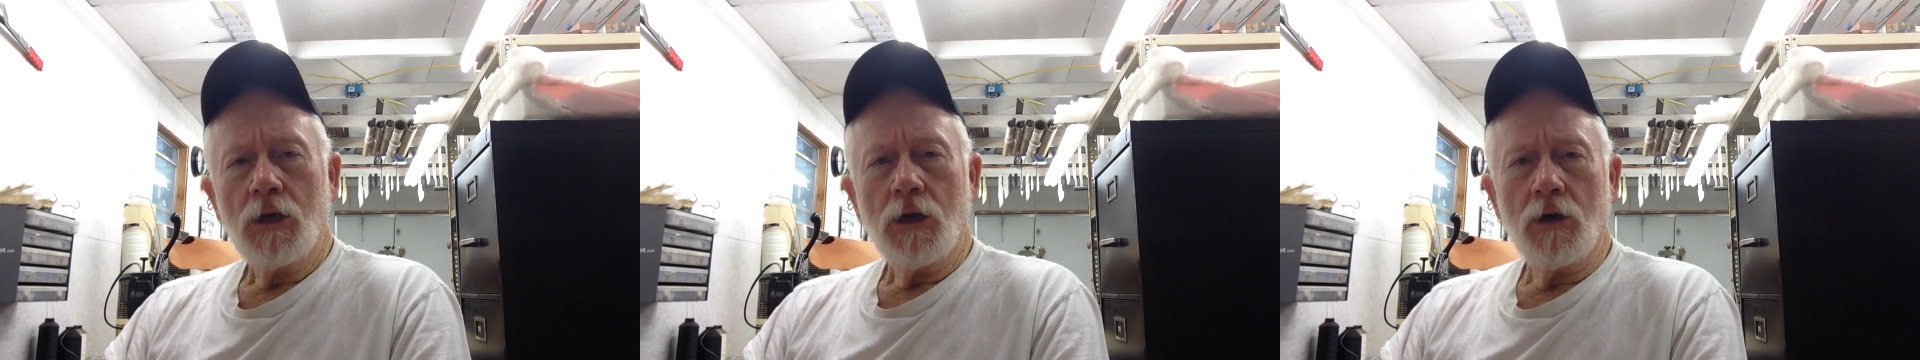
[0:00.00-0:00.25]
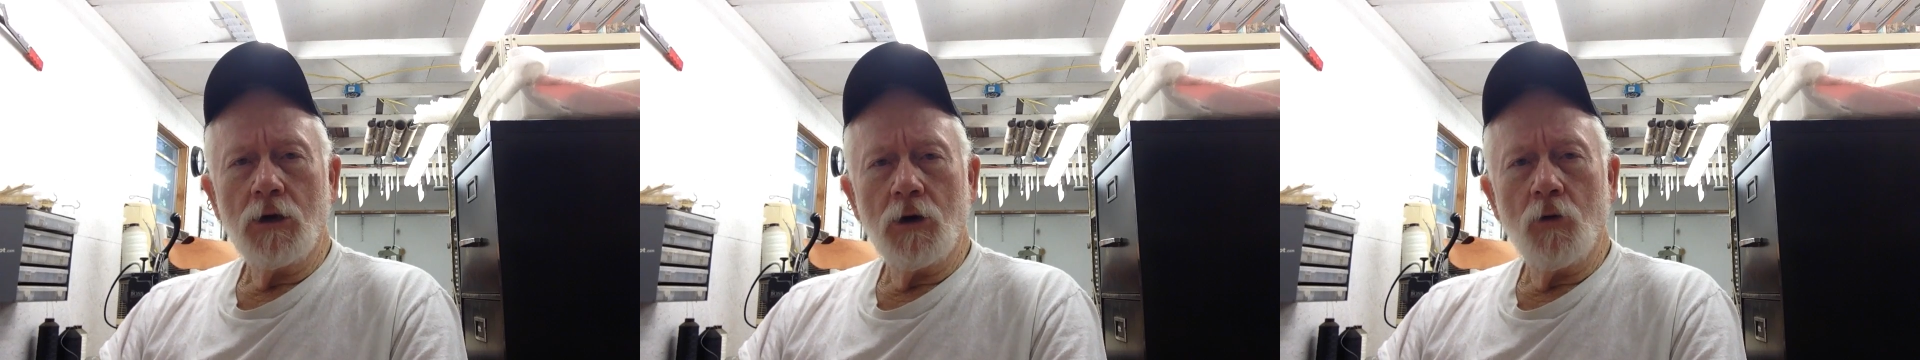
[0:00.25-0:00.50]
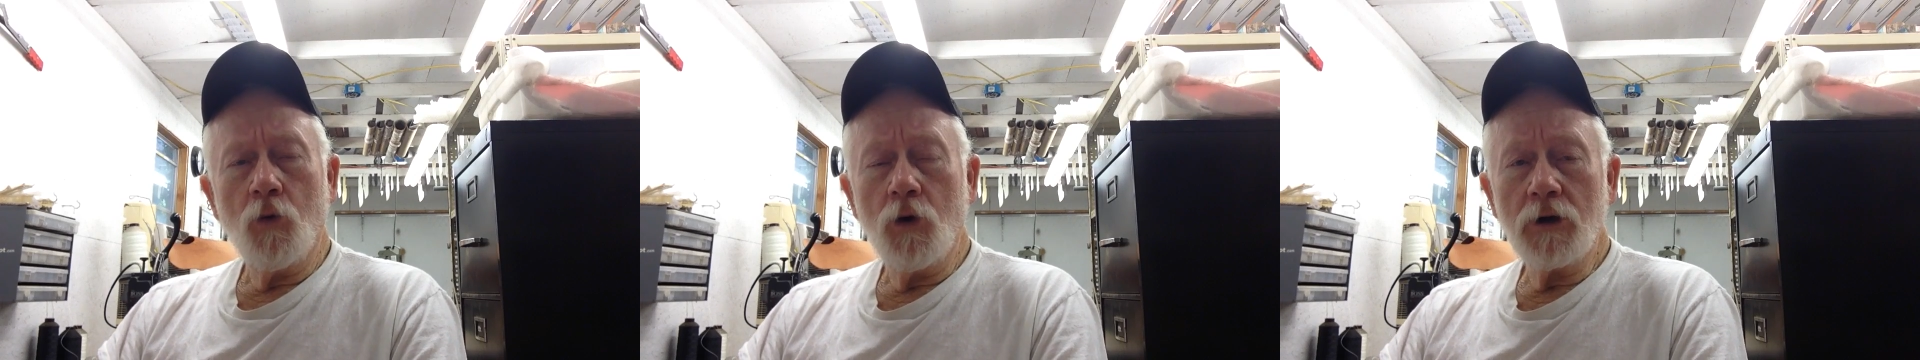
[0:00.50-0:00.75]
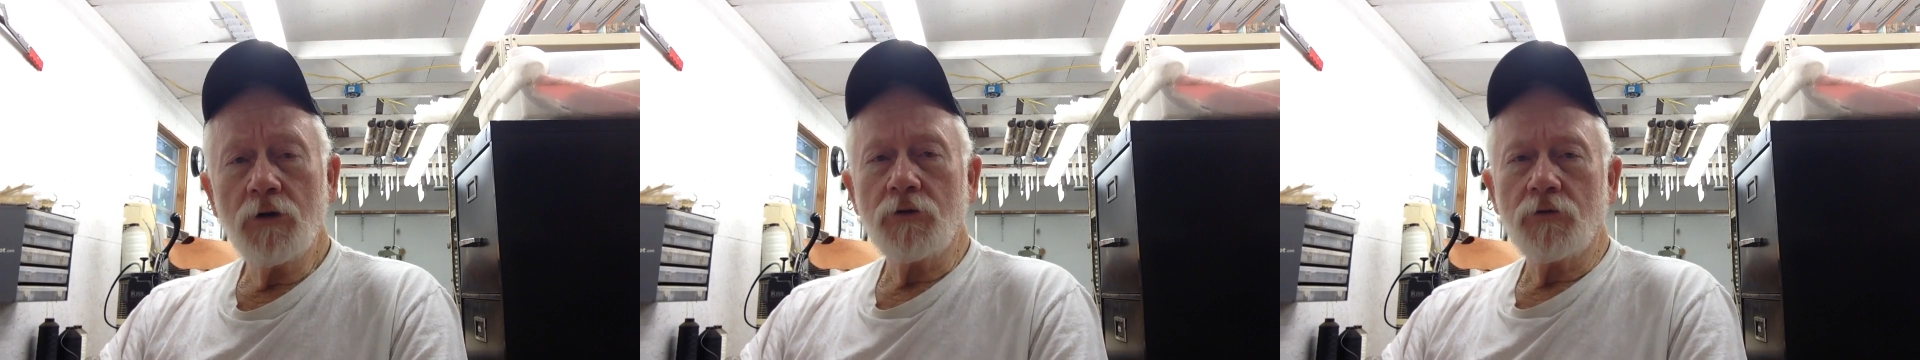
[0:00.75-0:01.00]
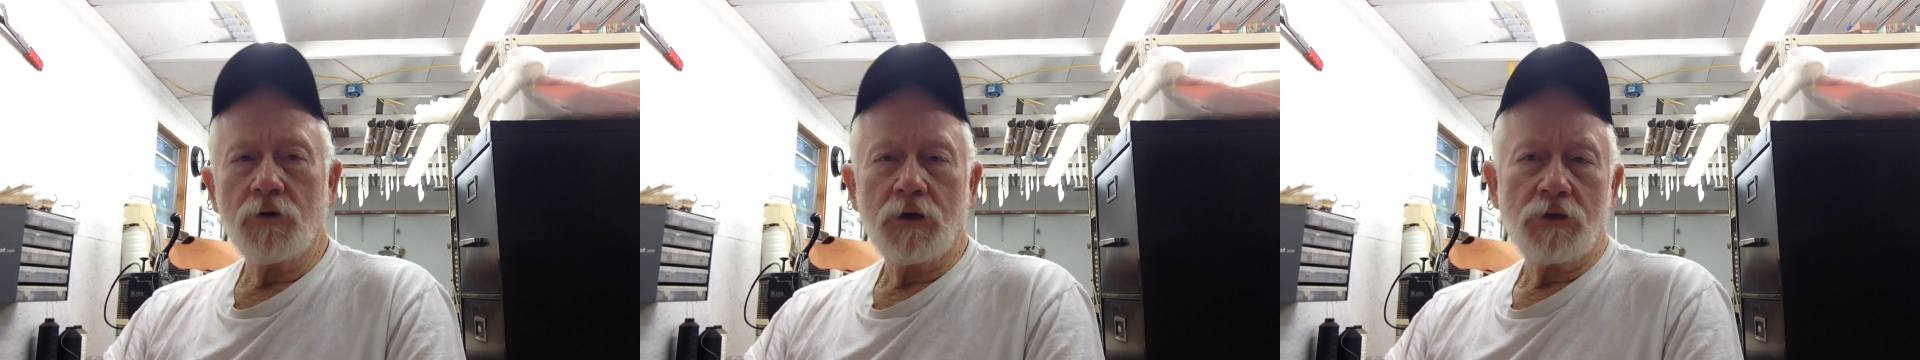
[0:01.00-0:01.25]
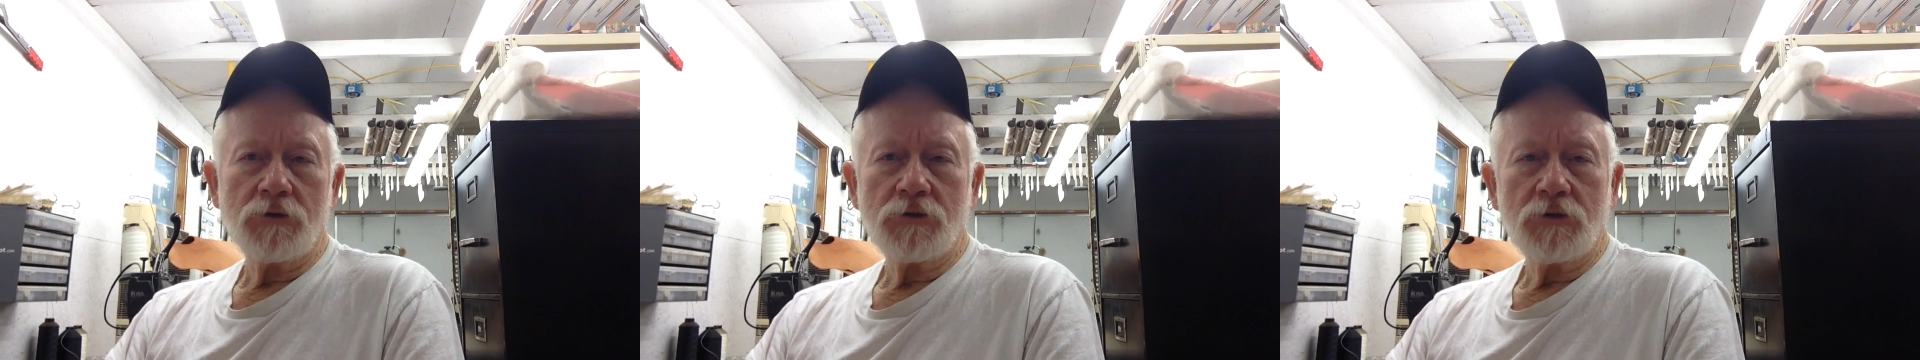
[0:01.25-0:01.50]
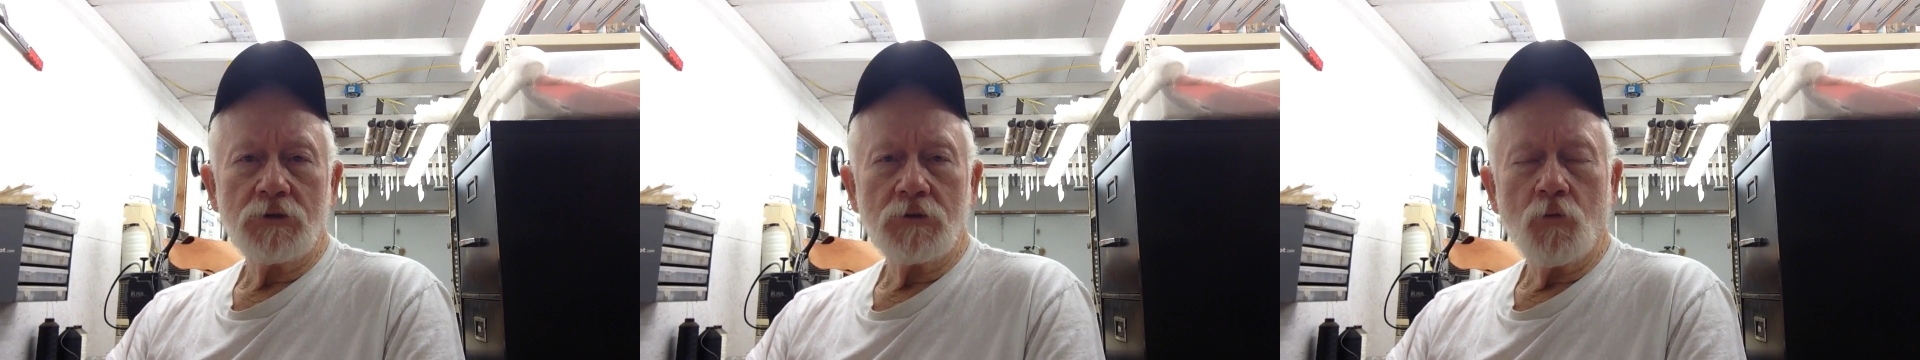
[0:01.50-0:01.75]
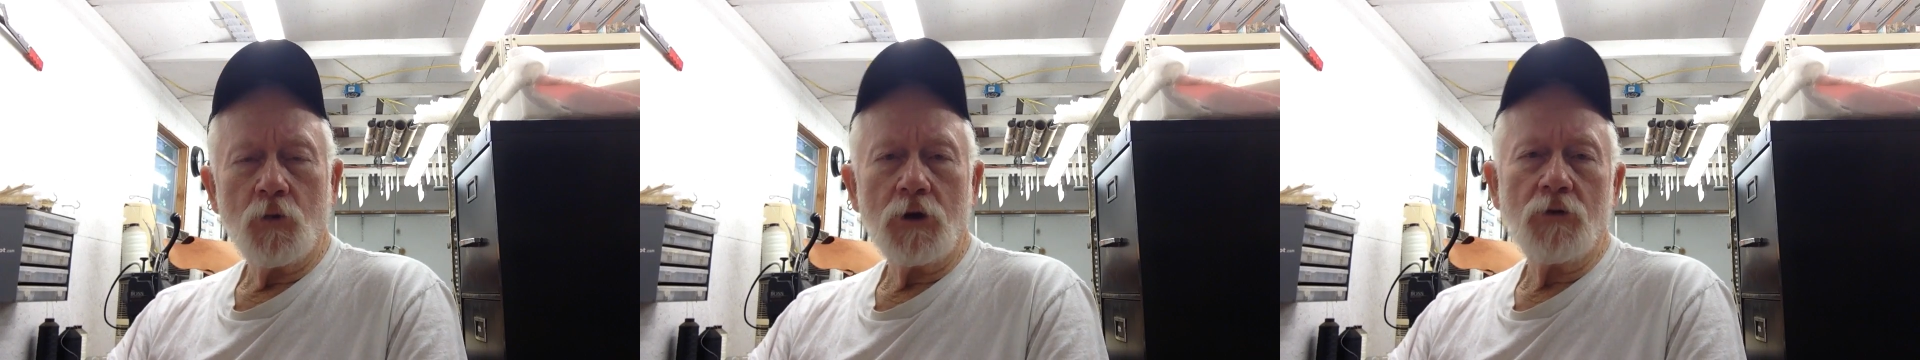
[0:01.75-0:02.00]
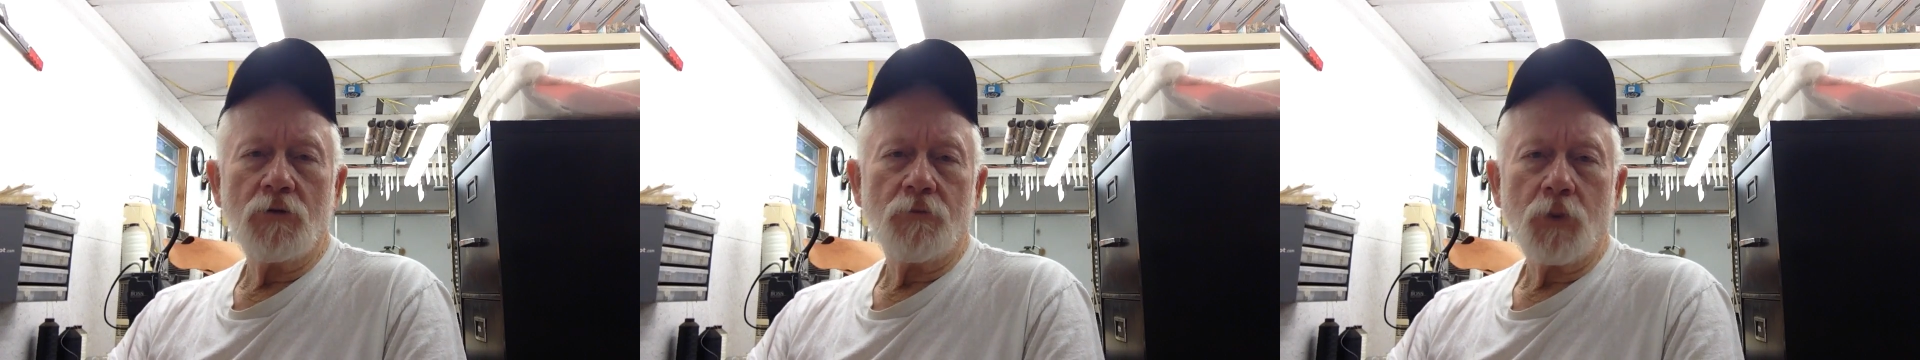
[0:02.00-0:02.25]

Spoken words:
One of the